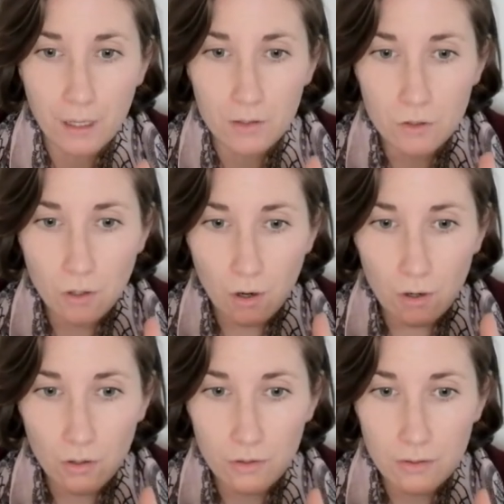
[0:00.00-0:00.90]

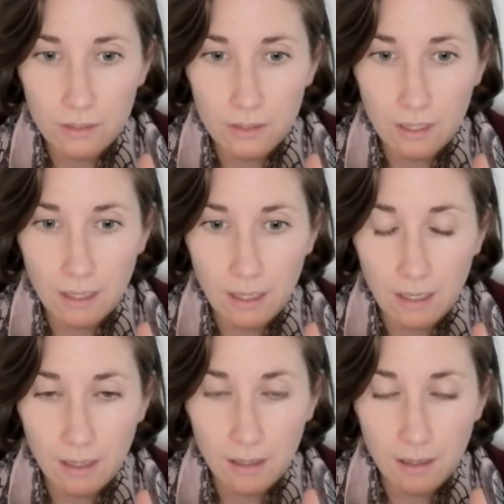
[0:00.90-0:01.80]
shows
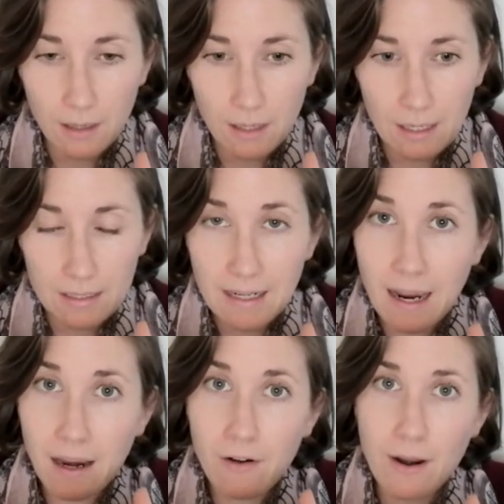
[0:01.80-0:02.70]
in a
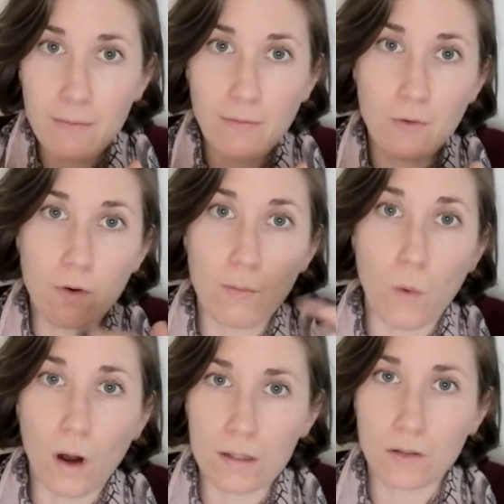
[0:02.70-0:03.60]
diagram form
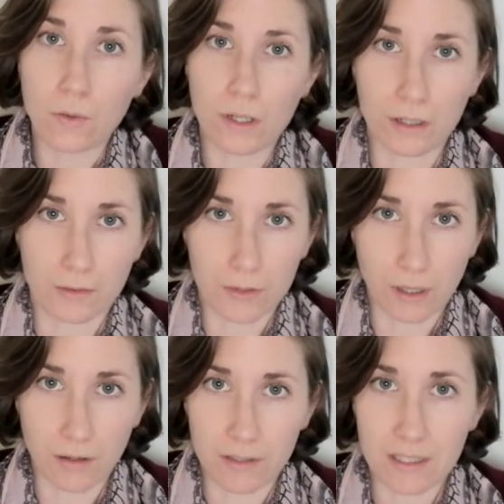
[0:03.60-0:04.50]
what the window of
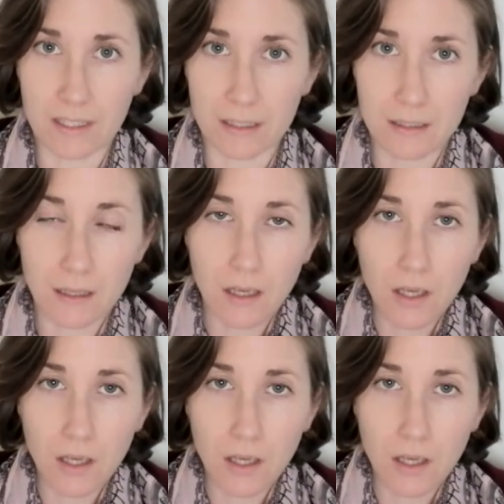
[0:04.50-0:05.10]
tolerance is.